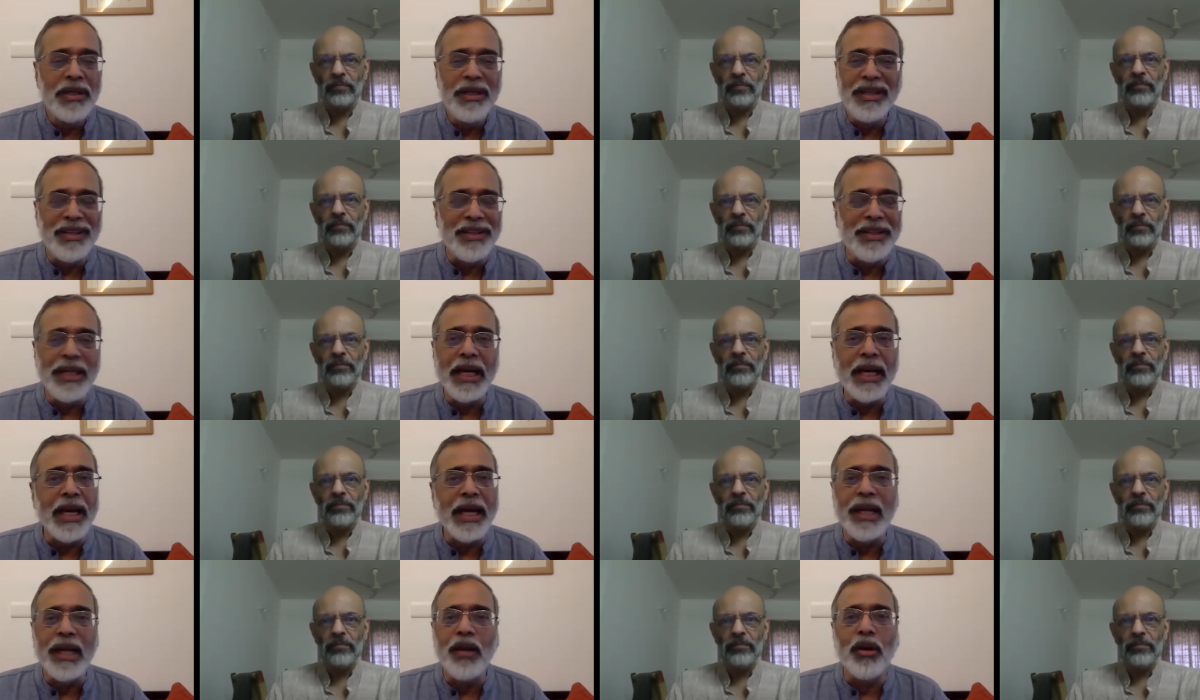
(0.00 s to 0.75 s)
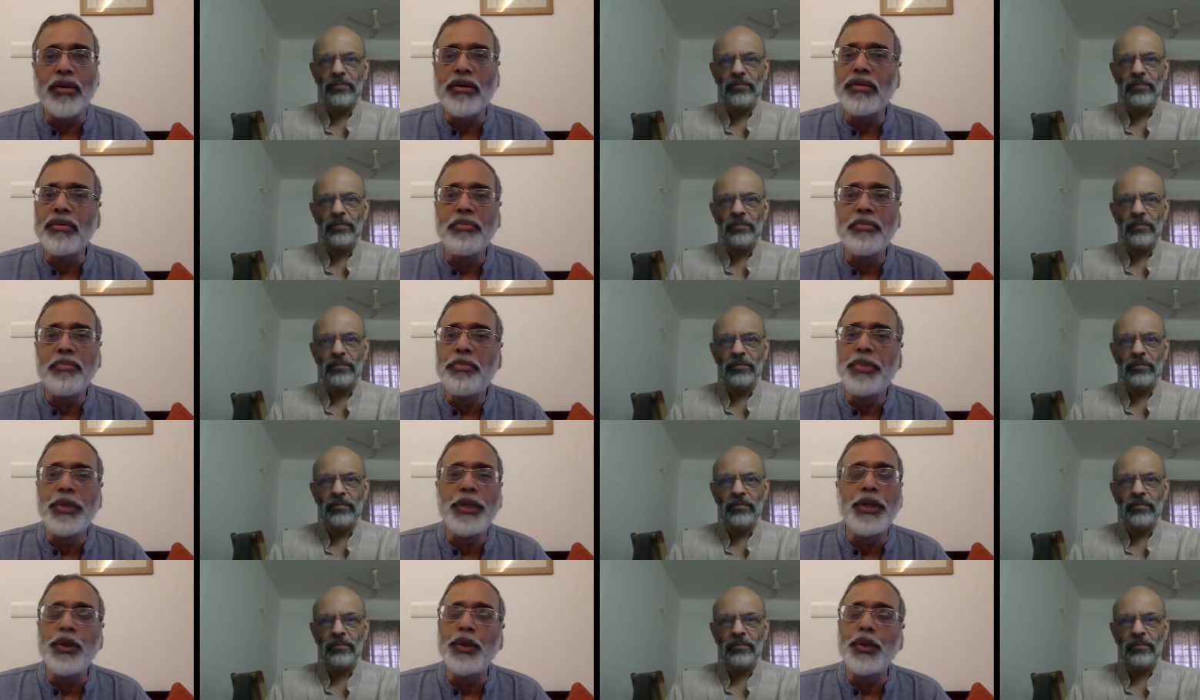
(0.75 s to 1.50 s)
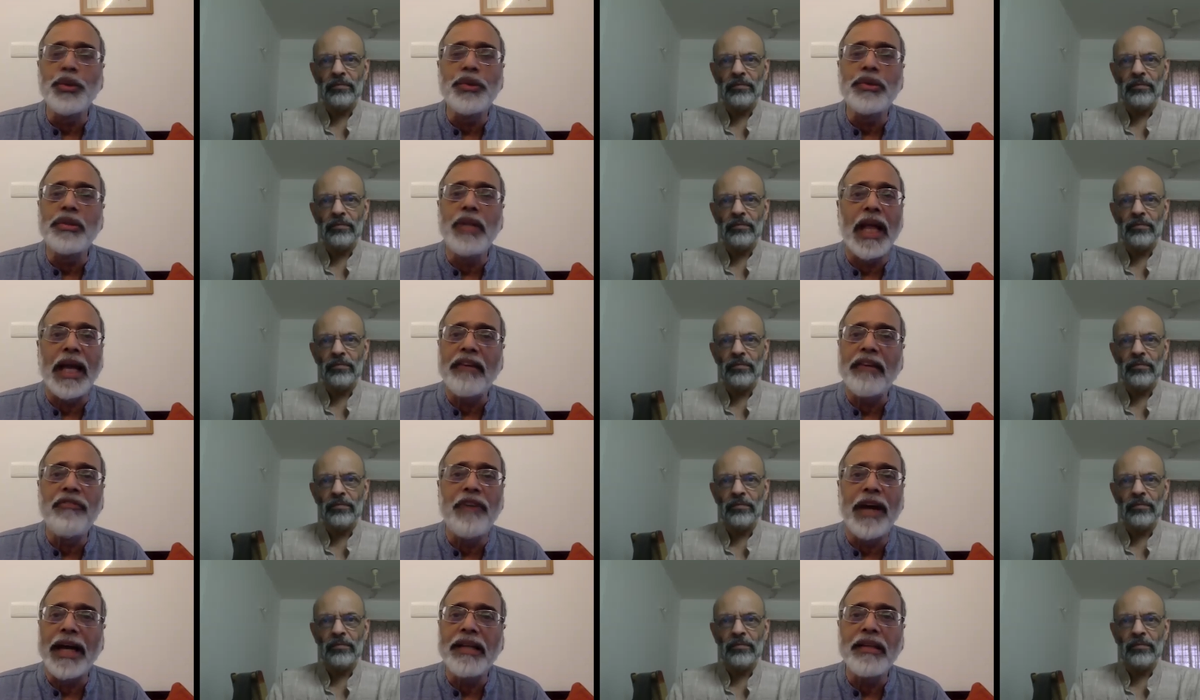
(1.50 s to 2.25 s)
Speaker 1: they cannot produce live,
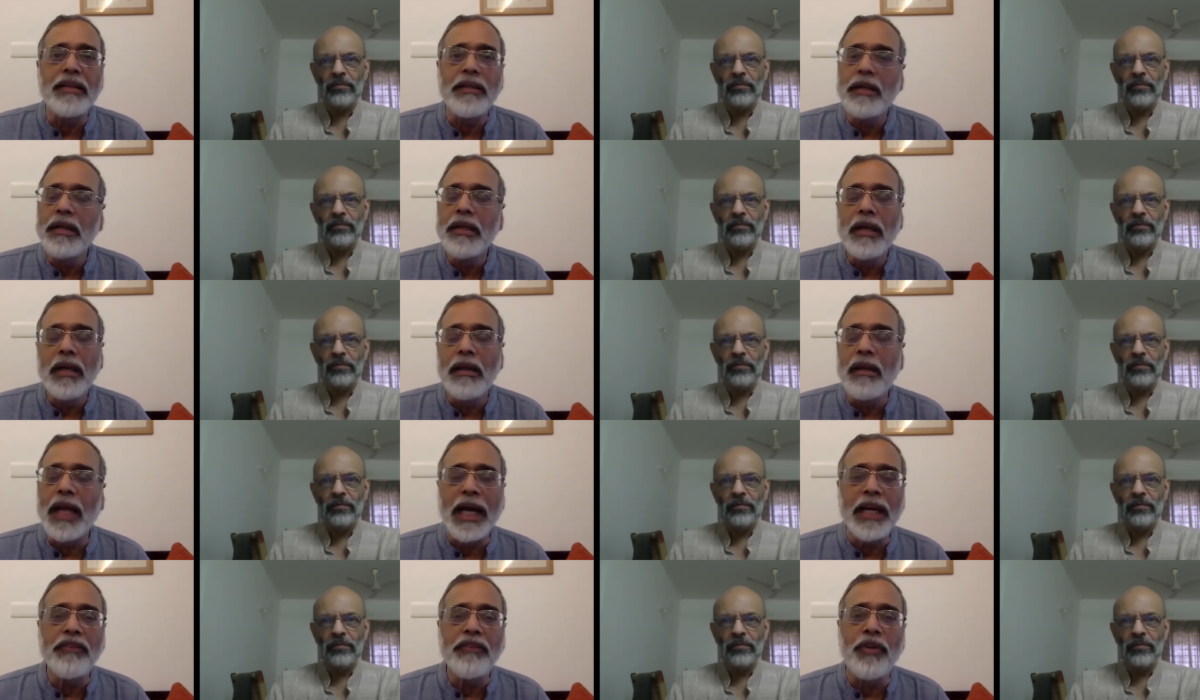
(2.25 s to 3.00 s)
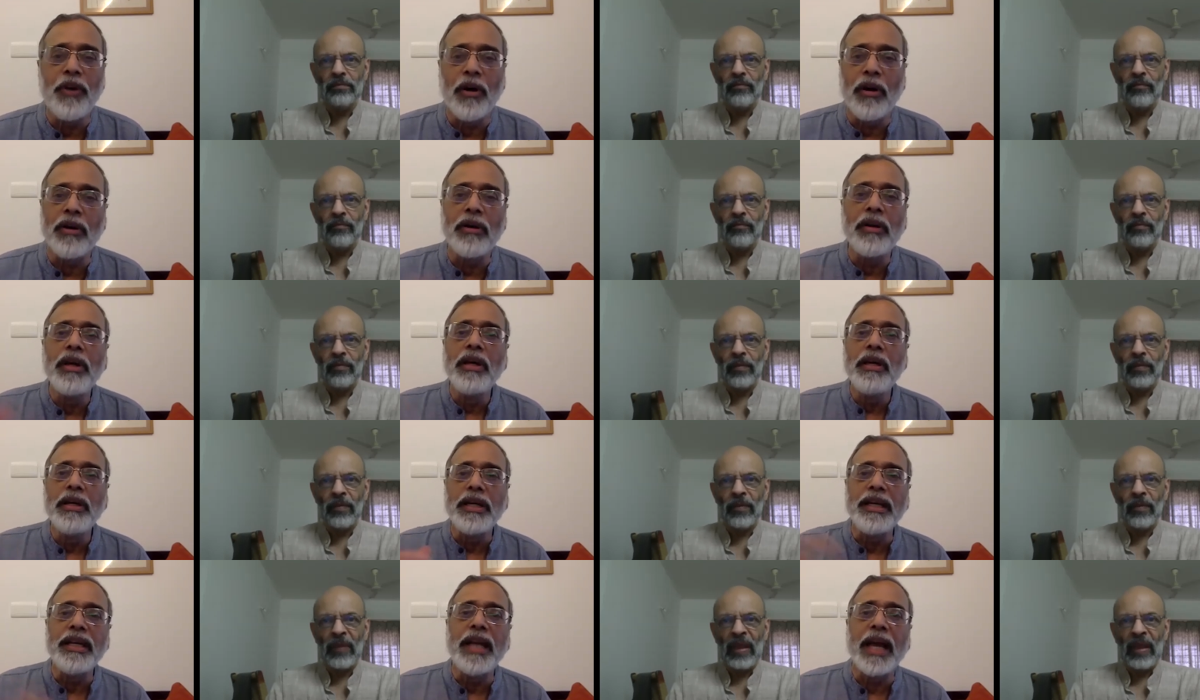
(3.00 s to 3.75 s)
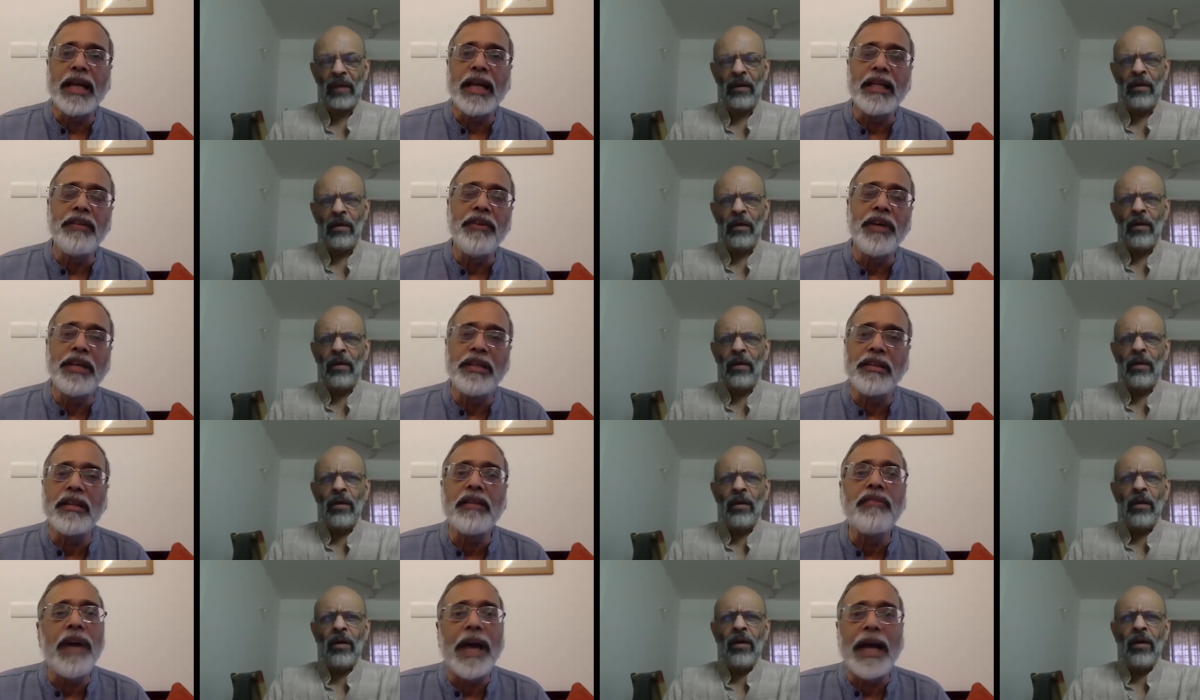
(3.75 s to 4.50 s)
vac- live or
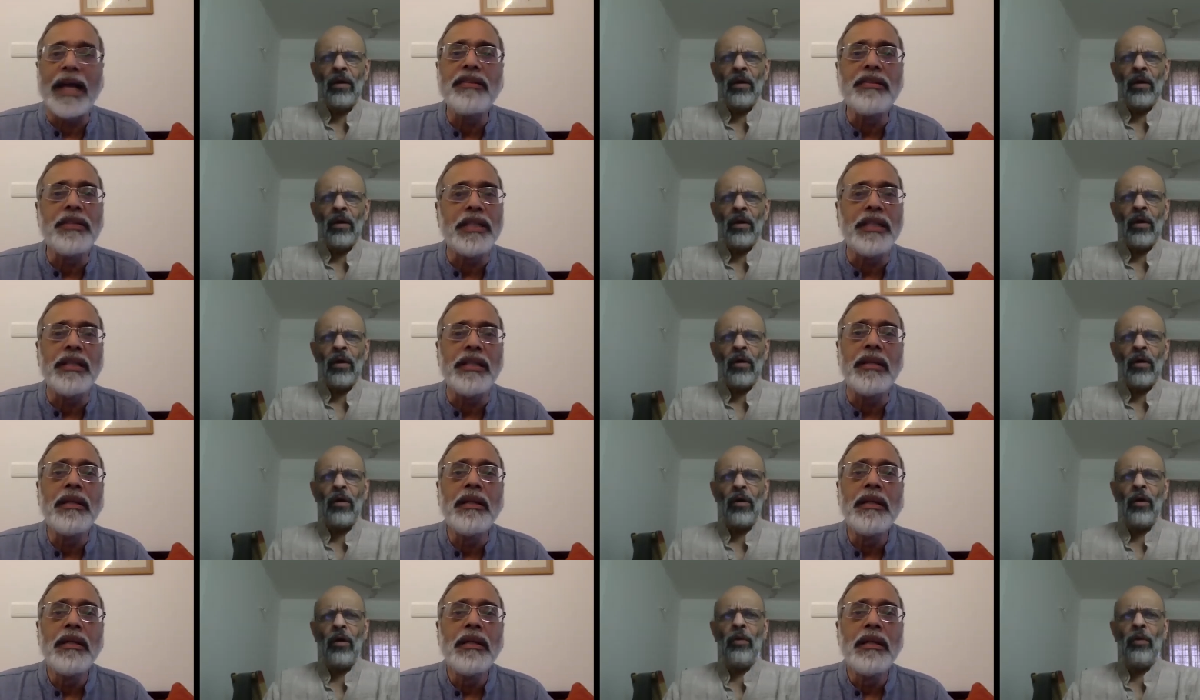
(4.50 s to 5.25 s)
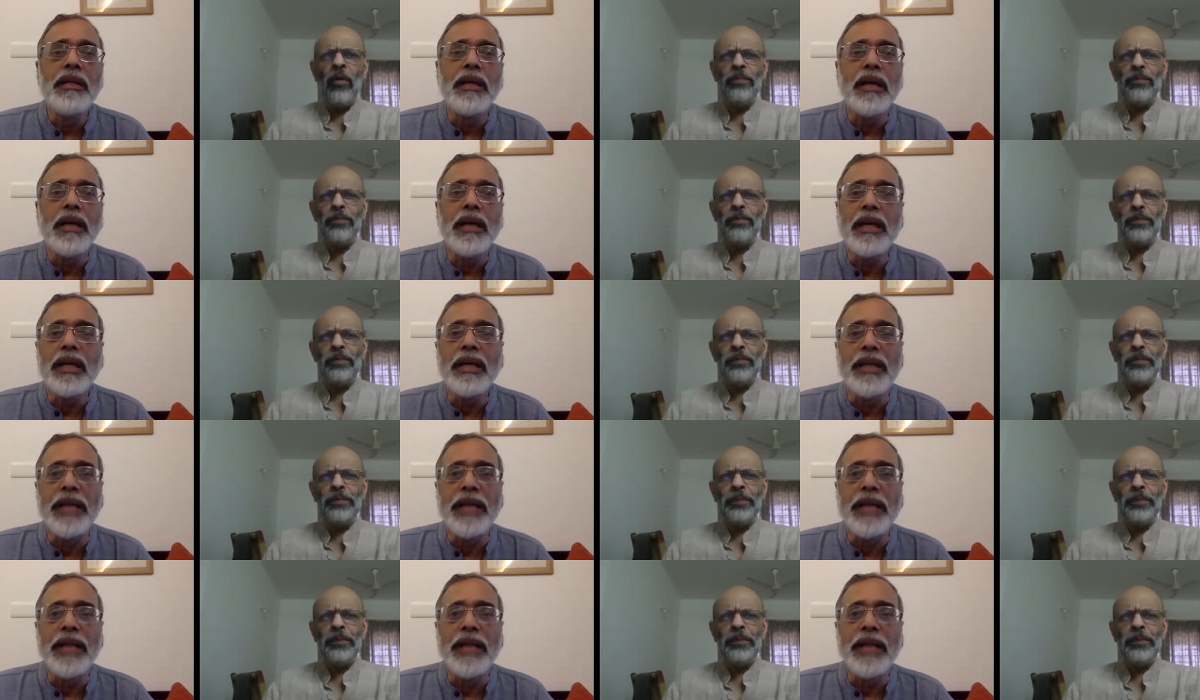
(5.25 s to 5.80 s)
inactivated vaccine oh. in the